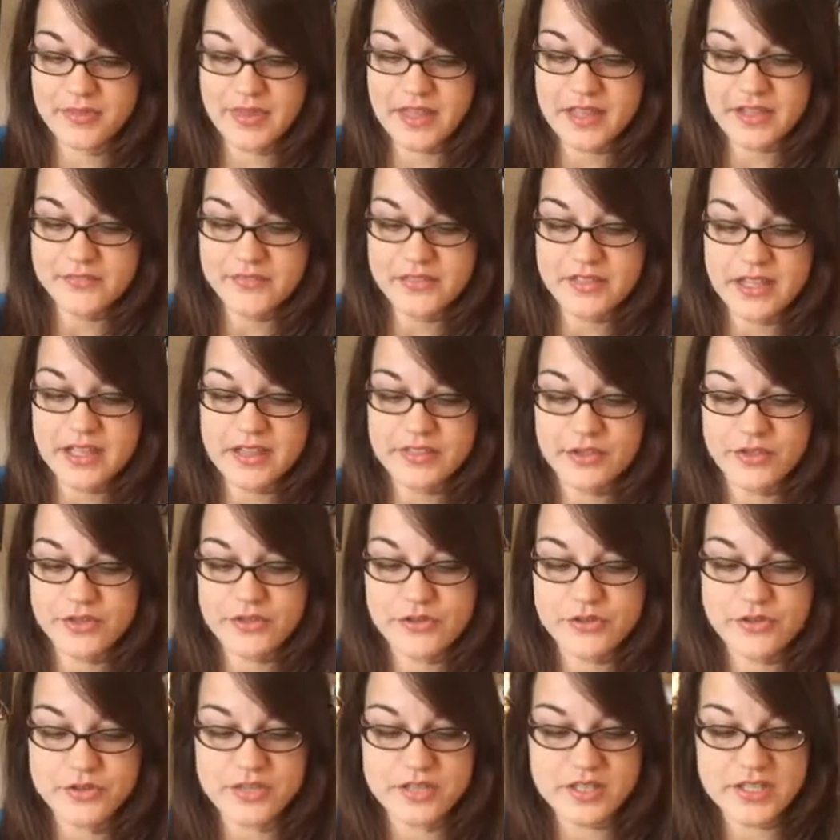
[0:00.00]
Thankfully, they're
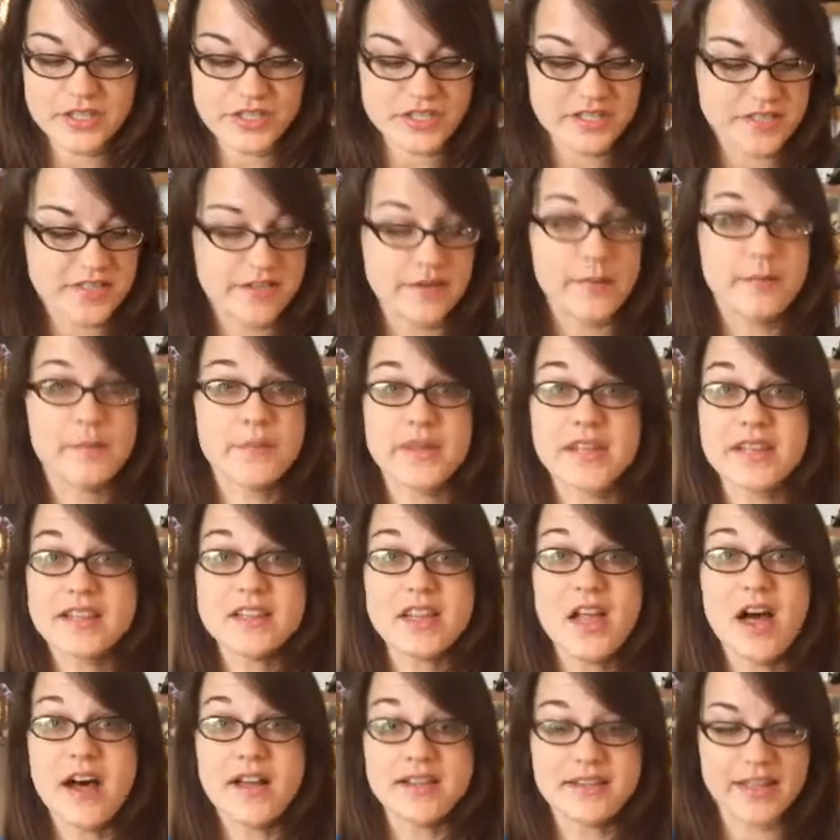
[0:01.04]
usually just in a big
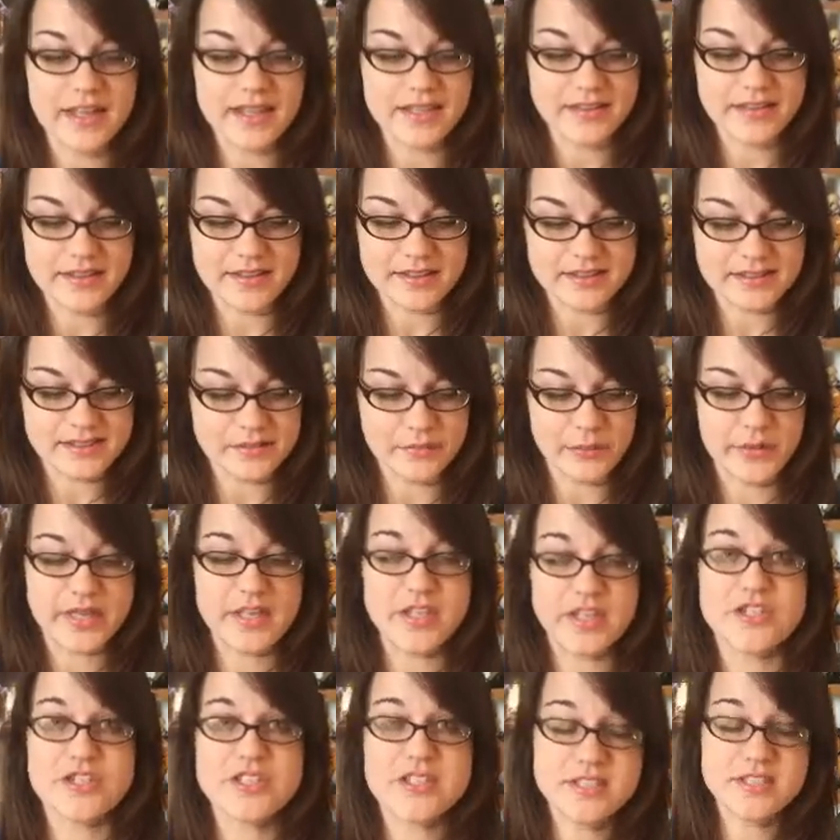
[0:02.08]
lot like this and we
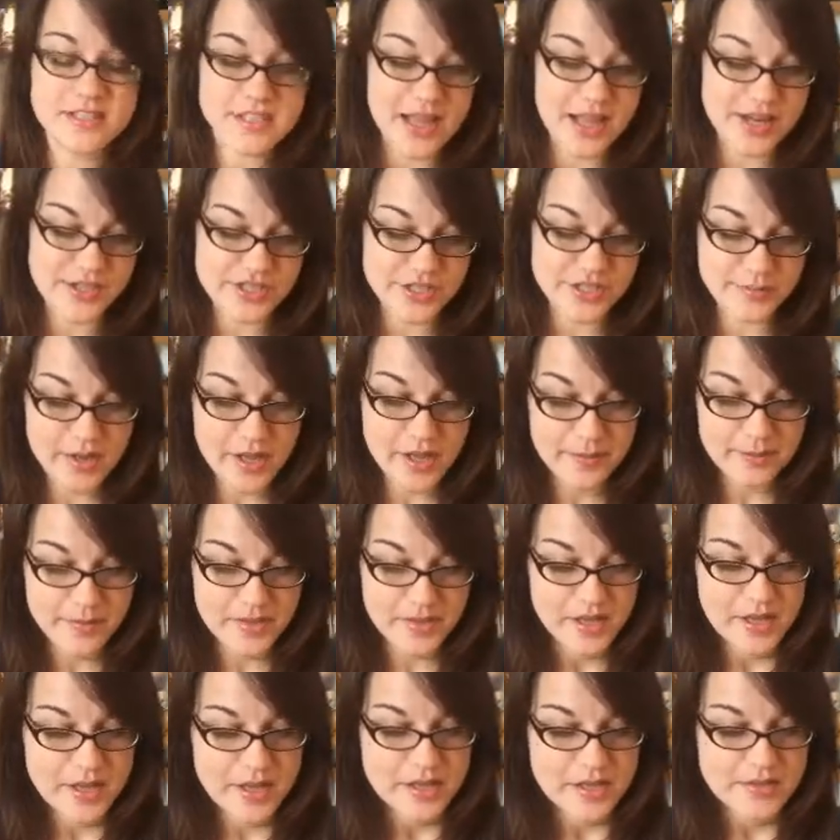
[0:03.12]
can just snatch them up.
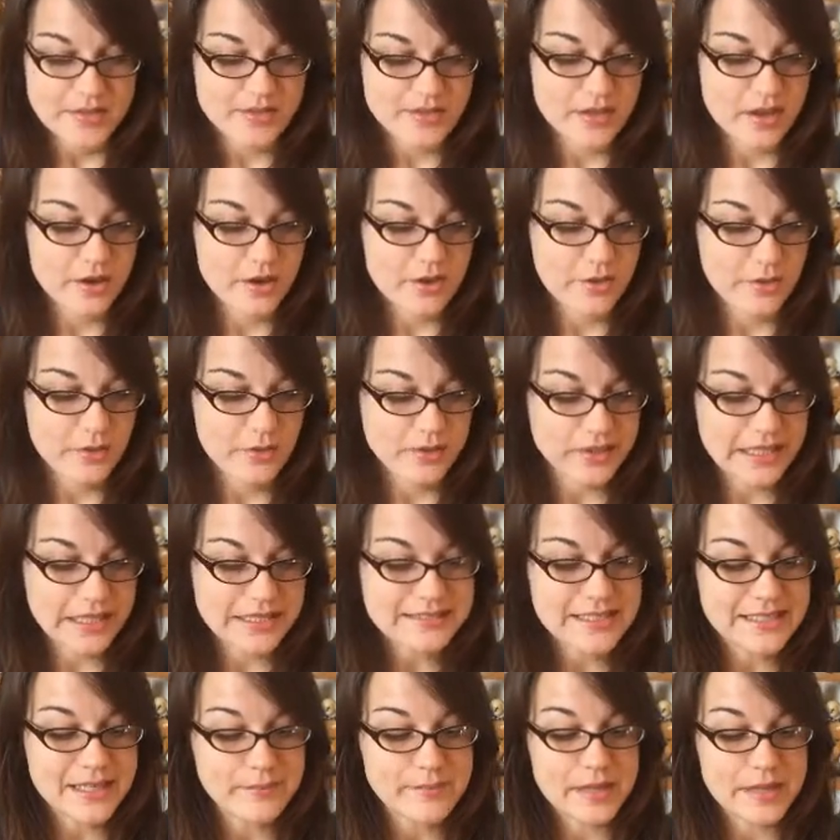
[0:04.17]
So like
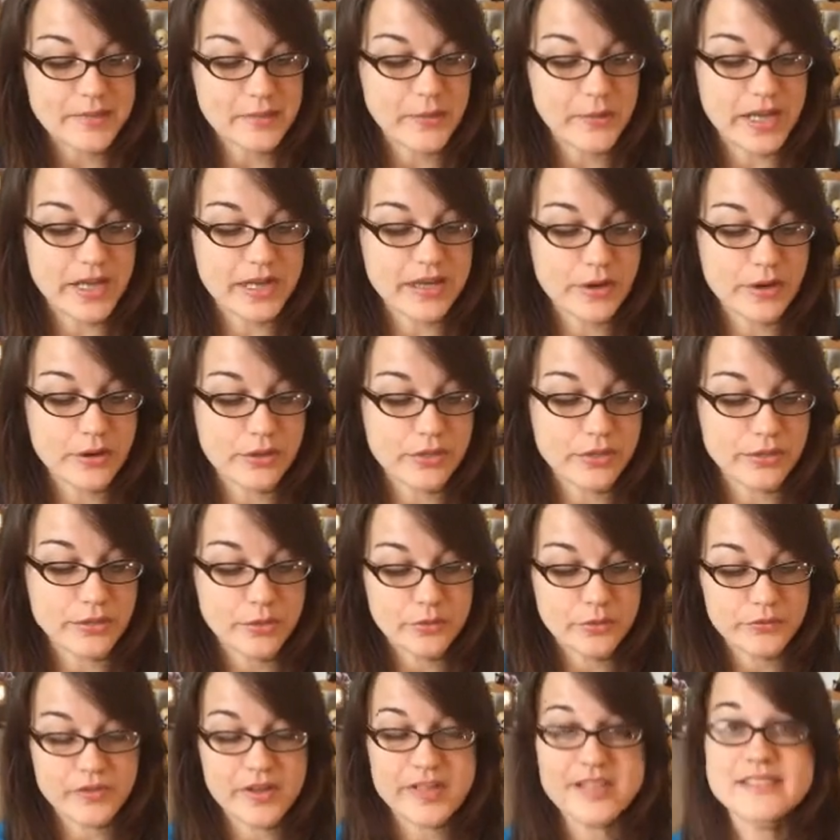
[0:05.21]
say, maybe when I go
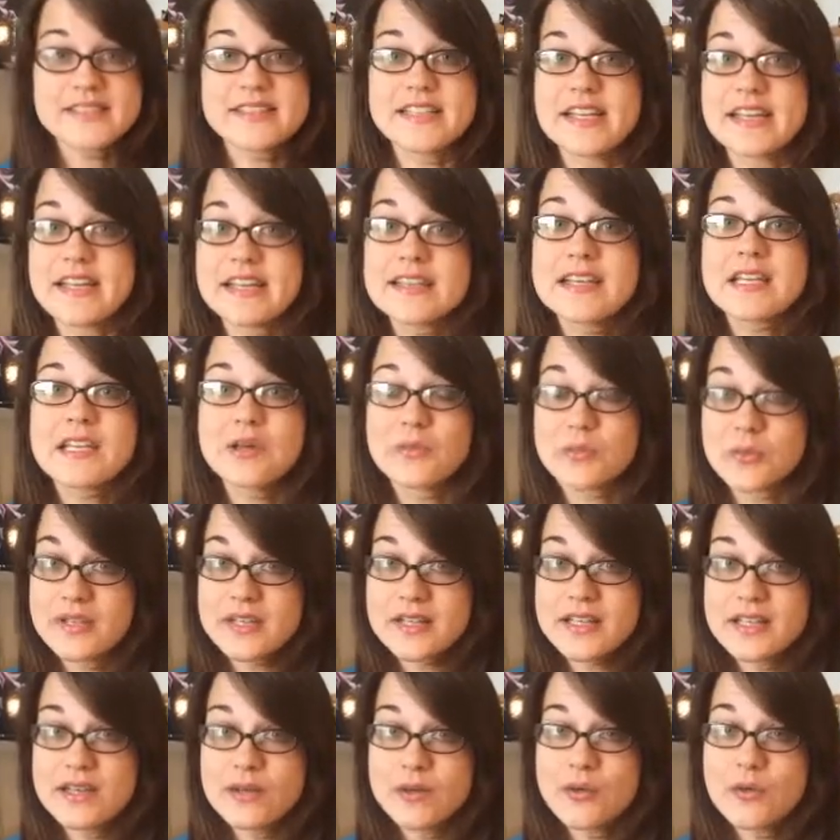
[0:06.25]
through, if I see anything
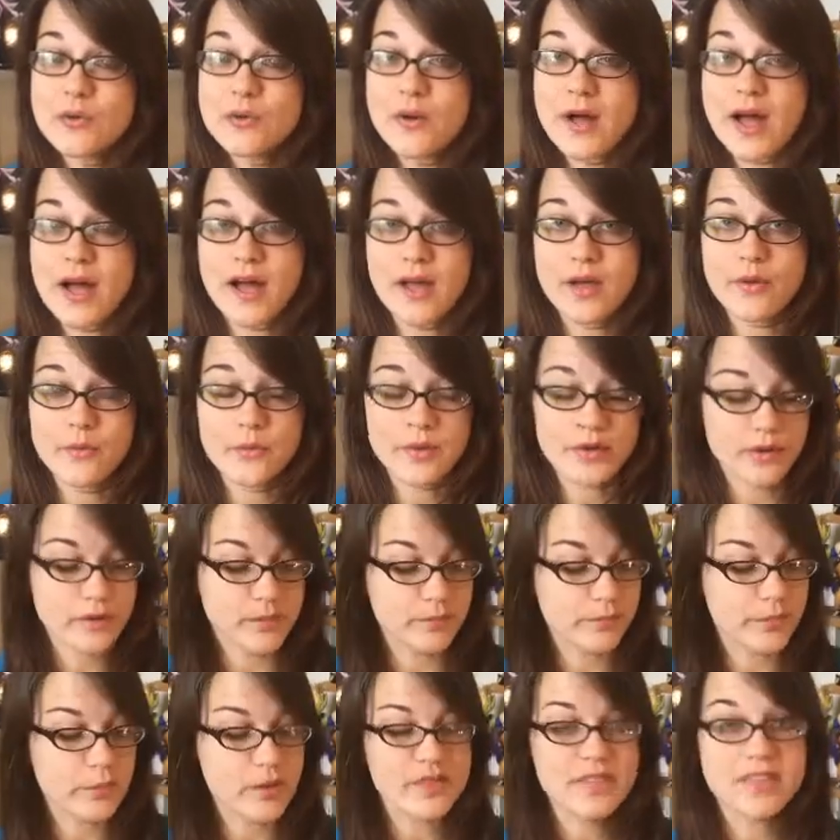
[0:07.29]
really cool, I
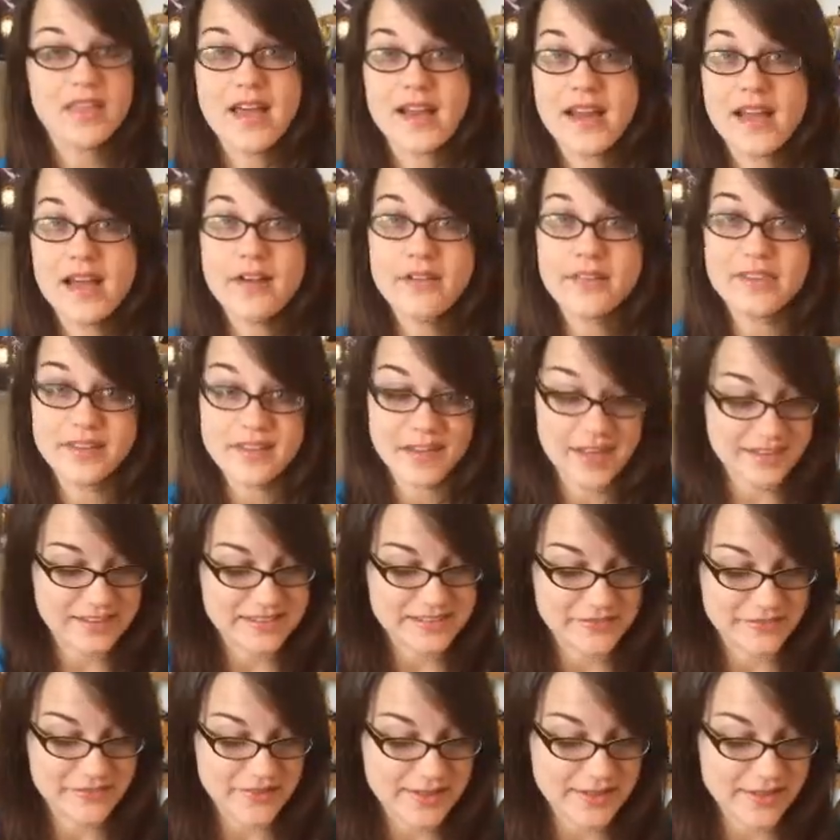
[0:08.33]
will point that out in the
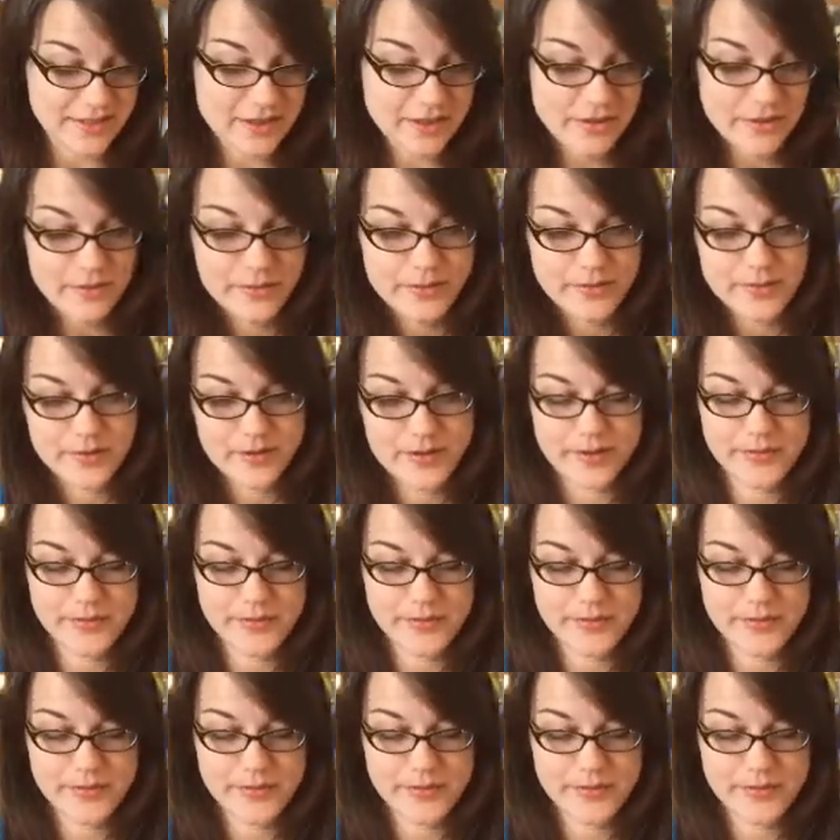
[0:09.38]
next video.